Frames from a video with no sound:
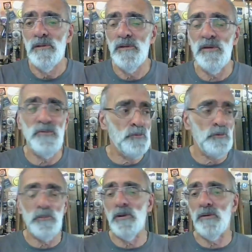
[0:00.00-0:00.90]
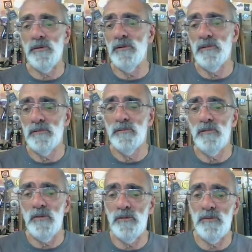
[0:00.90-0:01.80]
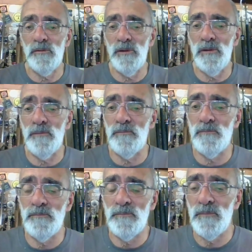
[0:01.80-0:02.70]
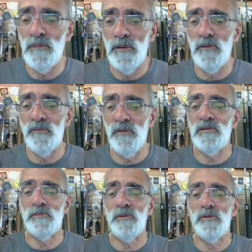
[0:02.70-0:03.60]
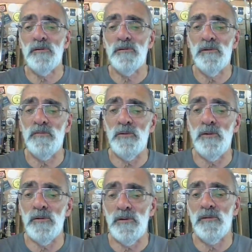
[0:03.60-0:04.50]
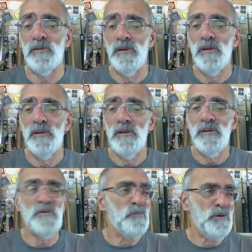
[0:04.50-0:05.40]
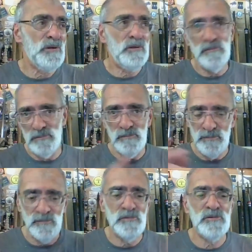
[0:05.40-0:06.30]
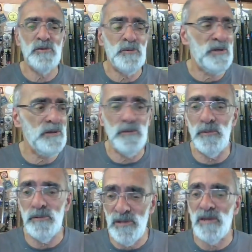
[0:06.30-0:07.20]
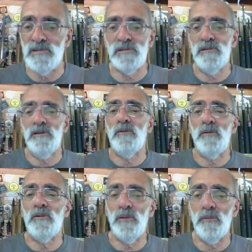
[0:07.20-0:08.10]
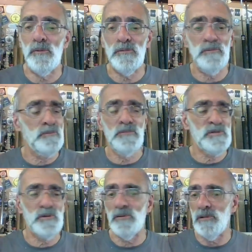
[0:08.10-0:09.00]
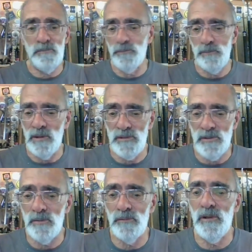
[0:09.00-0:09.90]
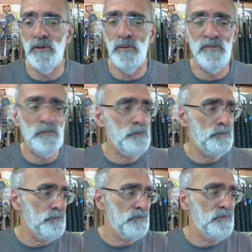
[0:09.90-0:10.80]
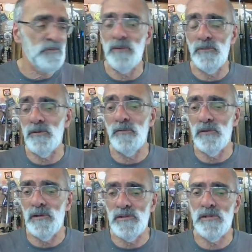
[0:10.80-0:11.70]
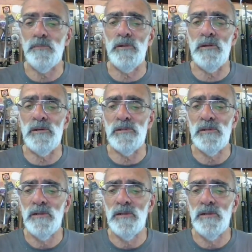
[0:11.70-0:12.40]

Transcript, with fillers: give you a reply on um, on Facebook if you like. Not really to do it here, but yes, you know, I, I will certainly pass on how I found it over the last couple of years.